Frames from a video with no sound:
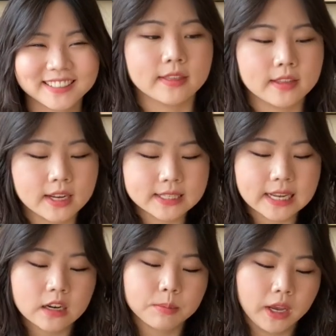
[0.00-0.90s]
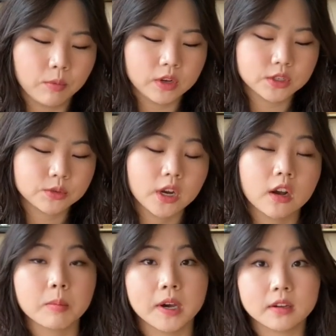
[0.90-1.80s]
The next item I want to talk
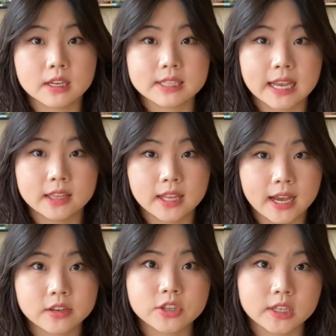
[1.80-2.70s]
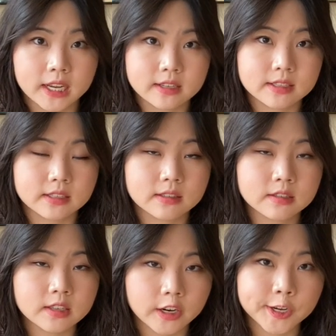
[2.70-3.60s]
about is a lash enhancing
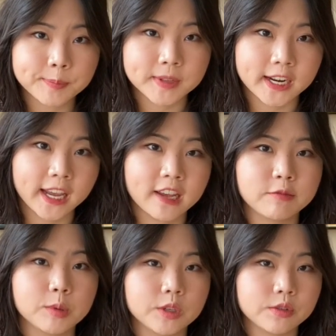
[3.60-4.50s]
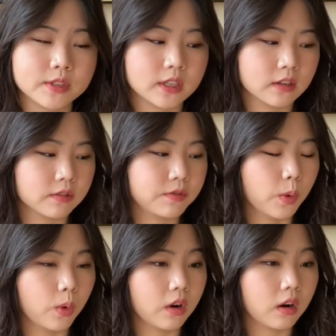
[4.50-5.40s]
serum that I have been using
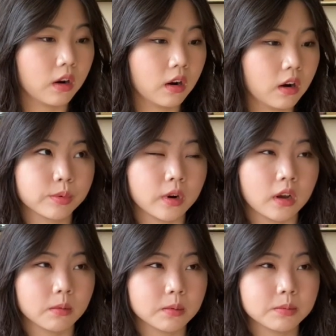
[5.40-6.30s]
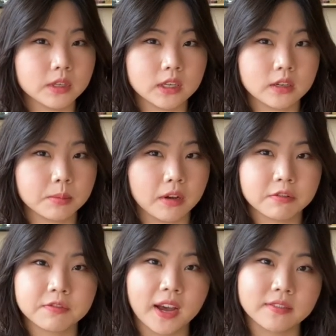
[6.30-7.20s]
for probably about
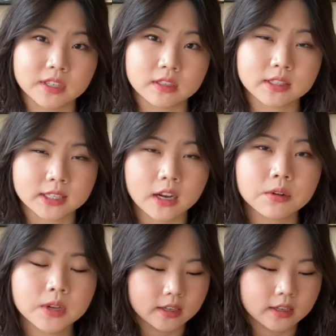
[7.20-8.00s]
5 years now.